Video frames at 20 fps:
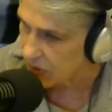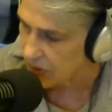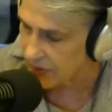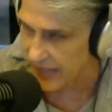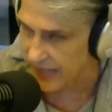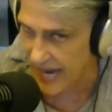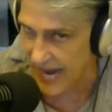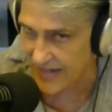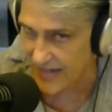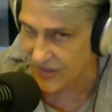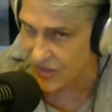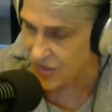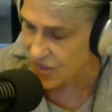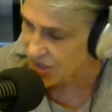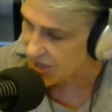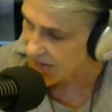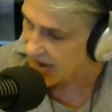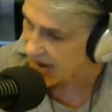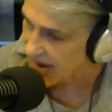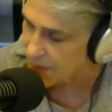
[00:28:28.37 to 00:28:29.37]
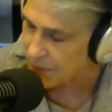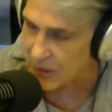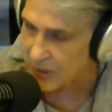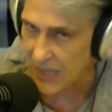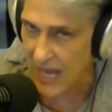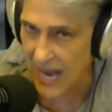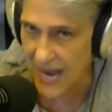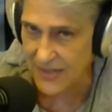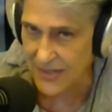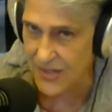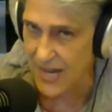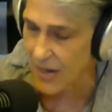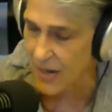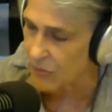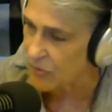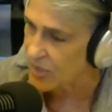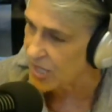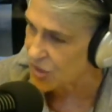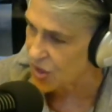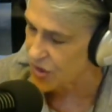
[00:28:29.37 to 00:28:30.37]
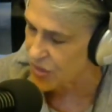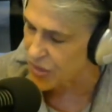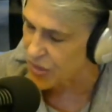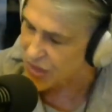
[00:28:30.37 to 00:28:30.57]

They had stabilized that region.